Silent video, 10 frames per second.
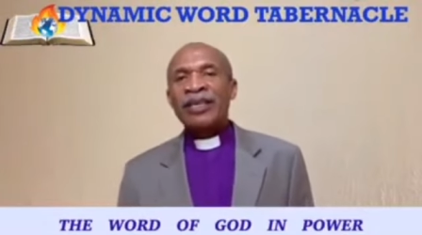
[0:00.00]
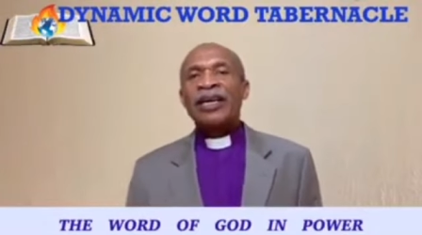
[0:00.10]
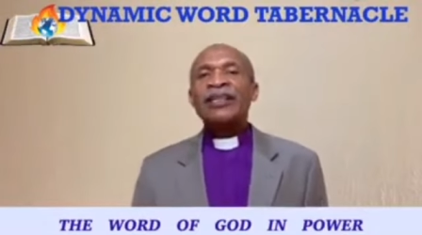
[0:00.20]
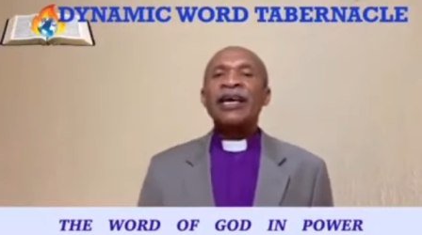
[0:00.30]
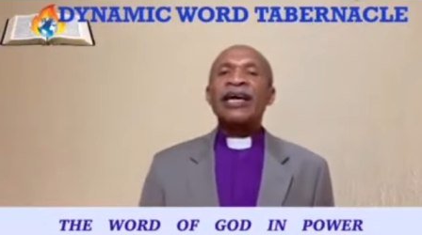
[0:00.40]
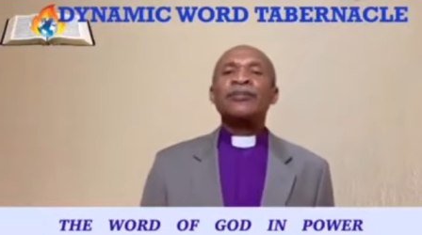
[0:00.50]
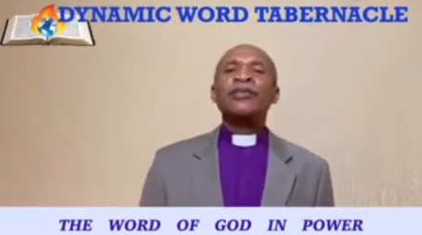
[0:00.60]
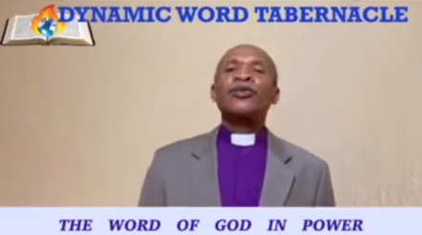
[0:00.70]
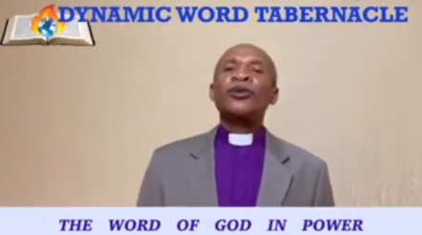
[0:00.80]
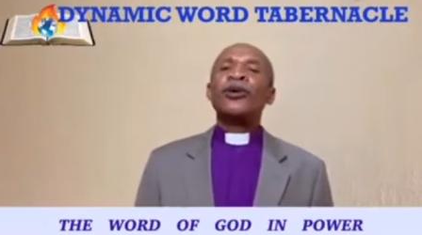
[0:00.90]
And there has
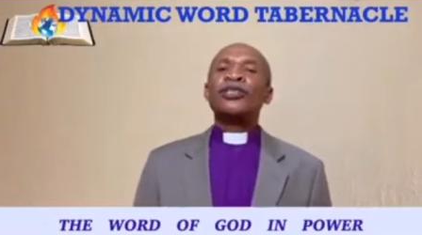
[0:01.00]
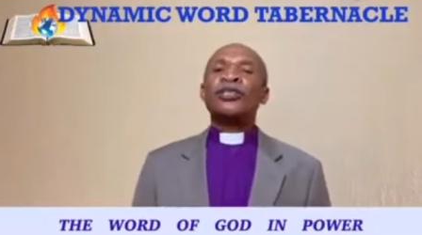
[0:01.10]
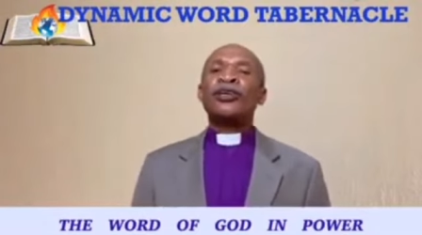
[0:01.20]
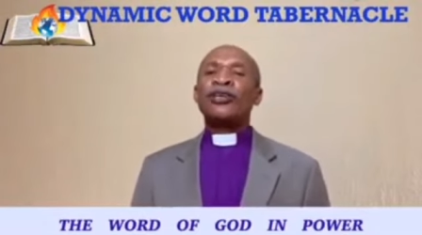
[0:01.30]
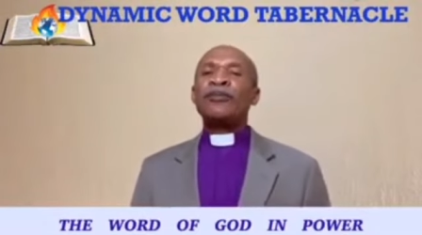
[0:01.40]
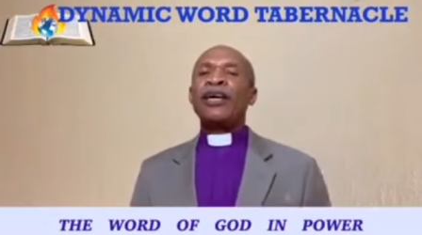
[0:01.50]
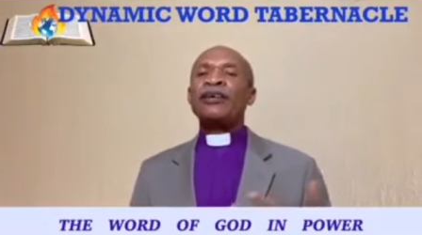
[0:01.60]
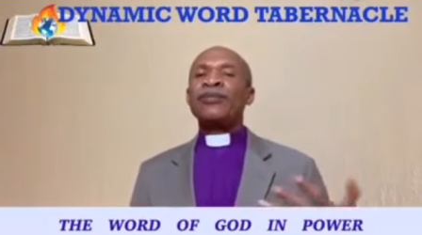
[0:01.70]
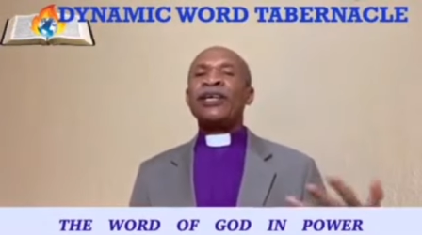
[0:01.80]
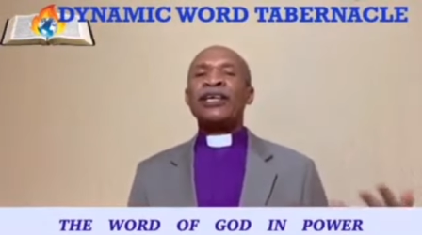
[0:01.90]
been so much talk
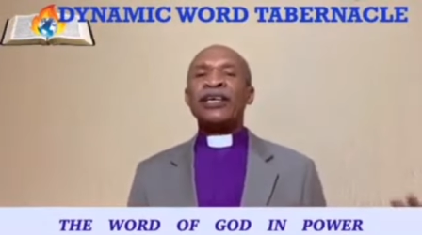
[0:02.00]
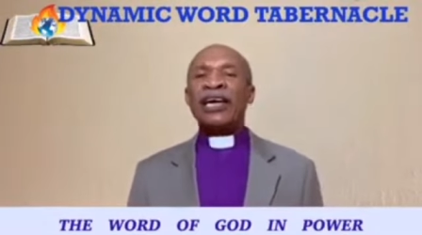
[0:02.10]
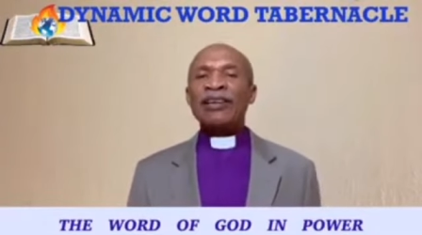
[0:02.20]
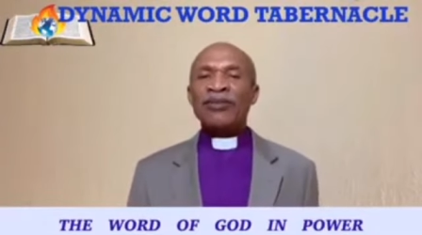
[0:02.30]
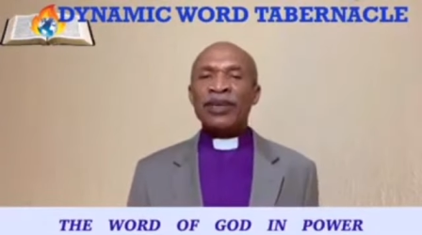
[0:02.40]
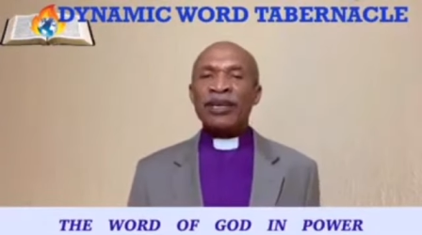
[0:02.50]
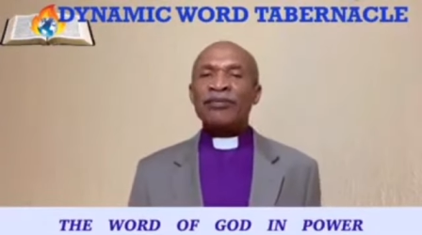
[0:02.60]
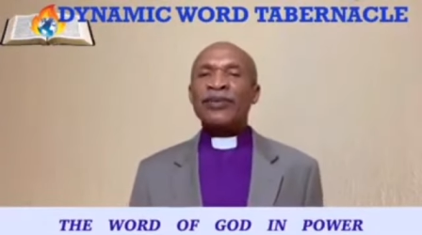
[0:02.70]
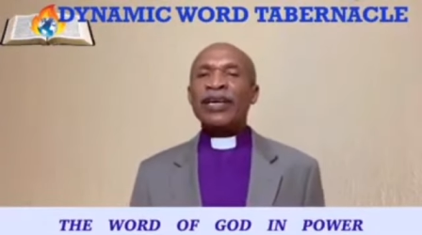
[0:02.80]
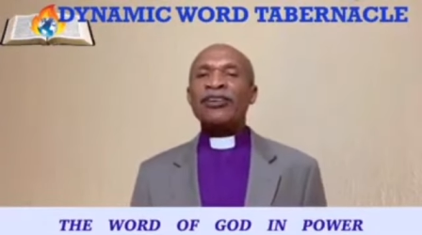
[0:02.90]
about being
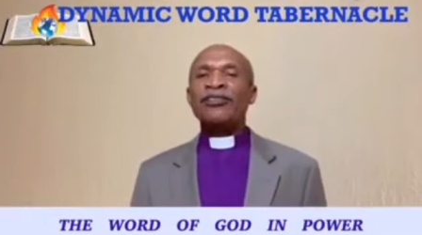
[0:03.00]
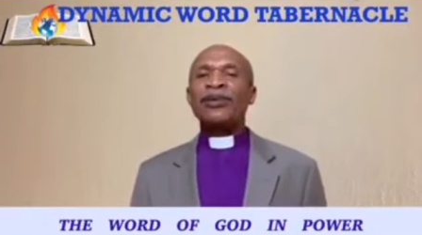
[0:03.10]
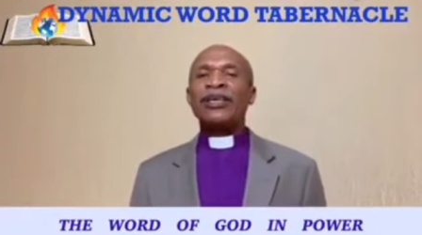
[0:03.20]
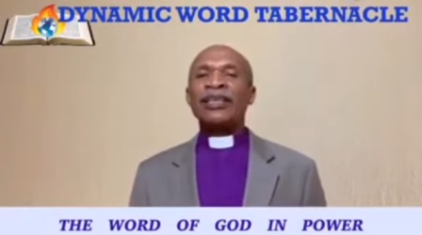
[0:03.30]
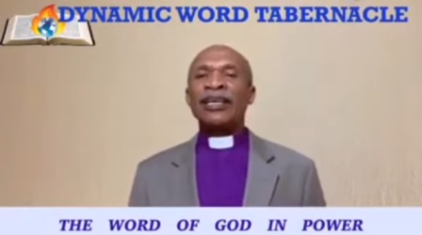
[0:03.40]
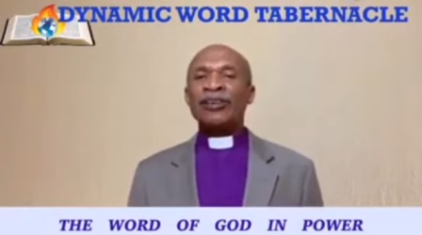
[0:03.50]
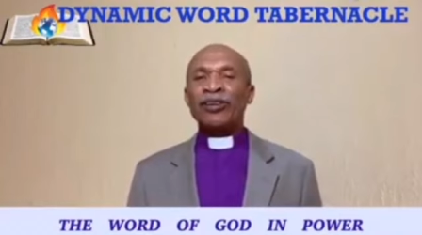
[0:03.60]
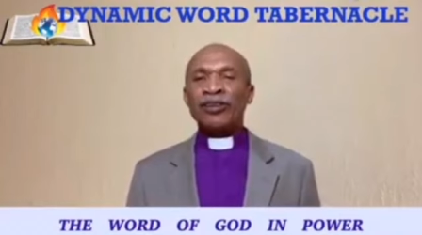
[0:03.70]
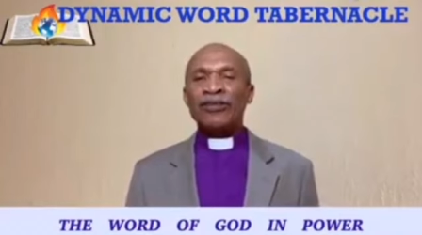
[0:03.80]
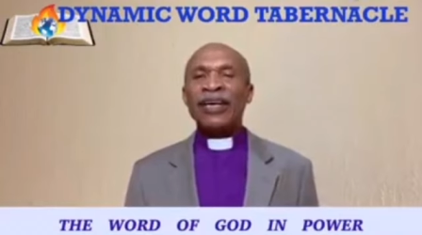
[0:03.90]
IVF kind of birth and
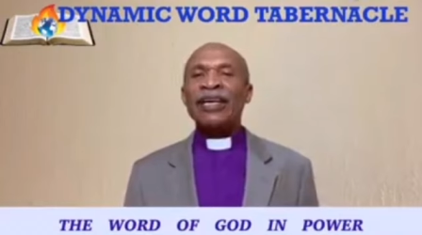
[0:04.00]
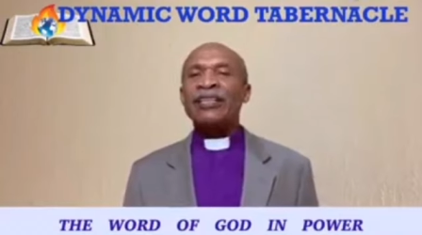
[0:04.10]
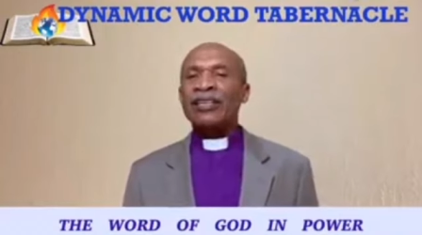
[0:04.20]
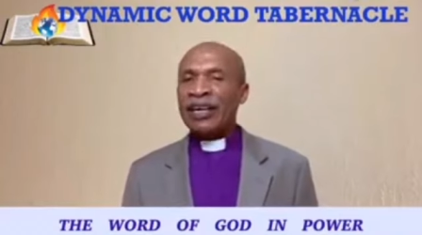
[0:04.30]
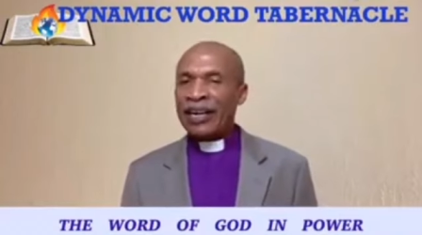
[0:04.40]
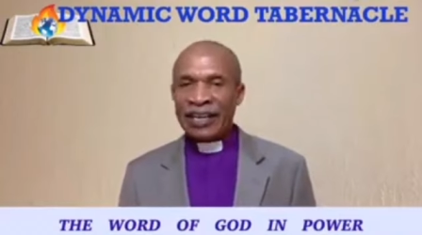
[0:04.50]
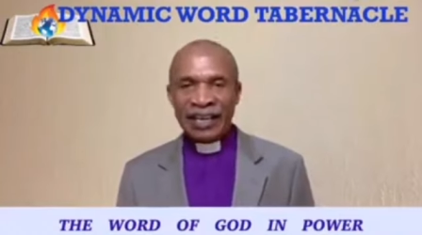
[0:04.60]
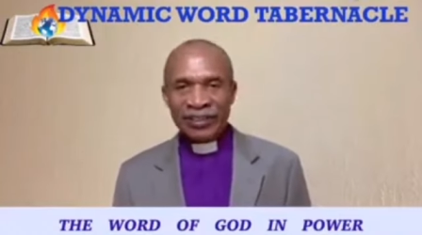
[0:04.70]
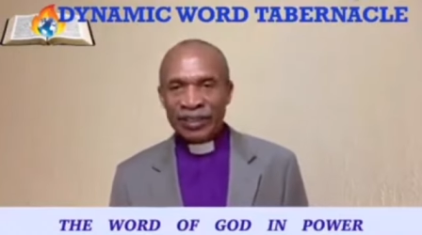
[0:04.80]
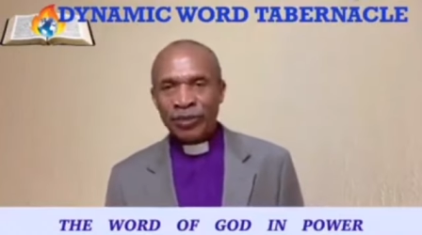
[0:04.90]
all of that. I
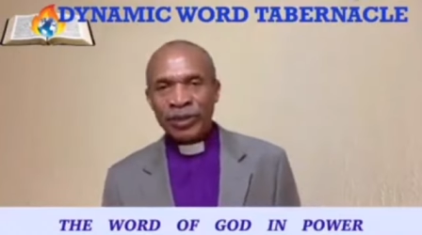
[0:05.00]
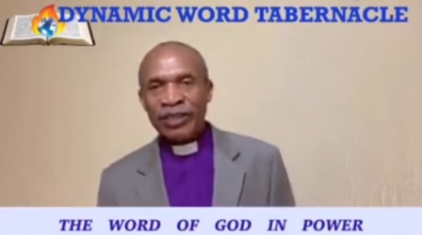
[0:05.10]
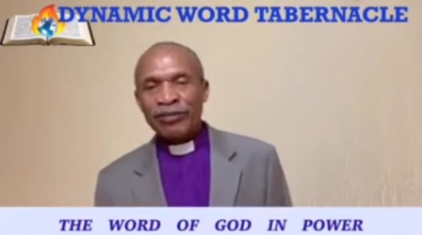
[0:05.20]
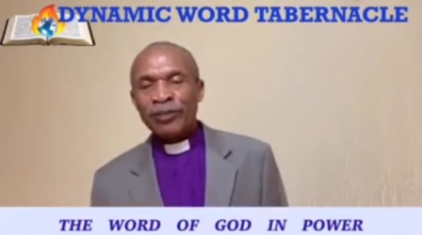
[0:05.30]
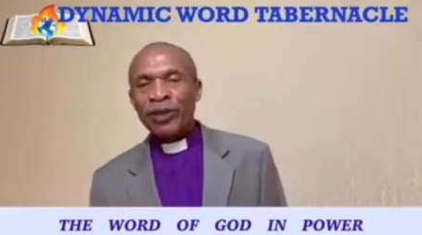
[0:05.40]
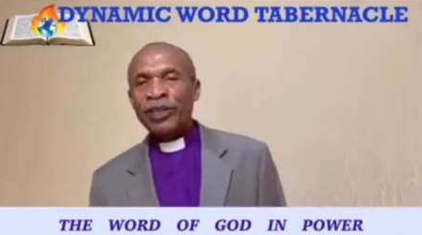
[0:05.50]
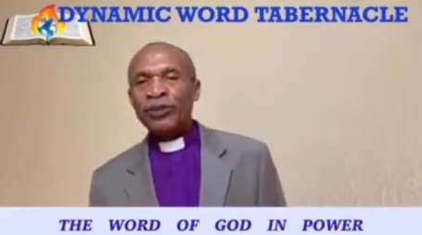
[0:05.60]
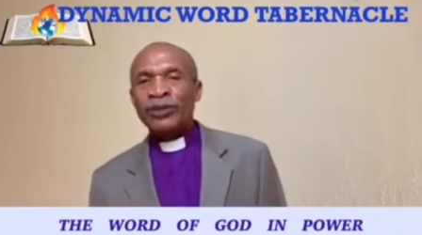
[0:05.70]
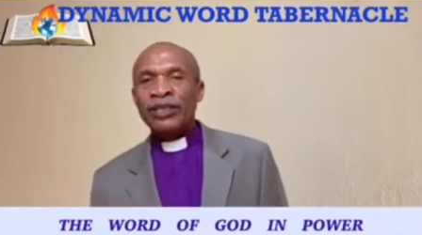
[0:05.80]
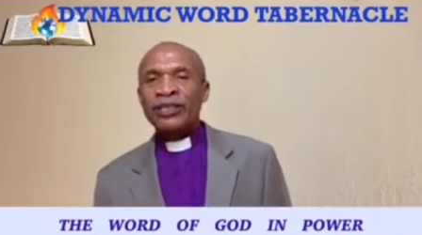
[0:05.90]
agree with everybody
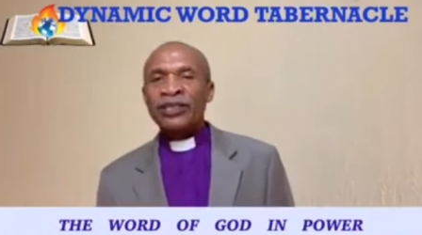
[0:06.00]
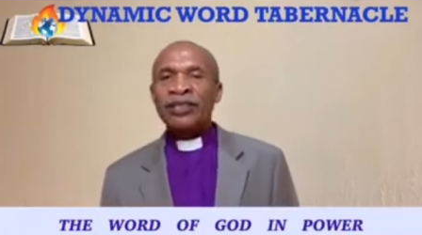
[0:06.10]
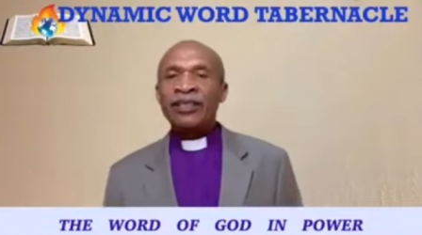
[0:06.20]
who says it.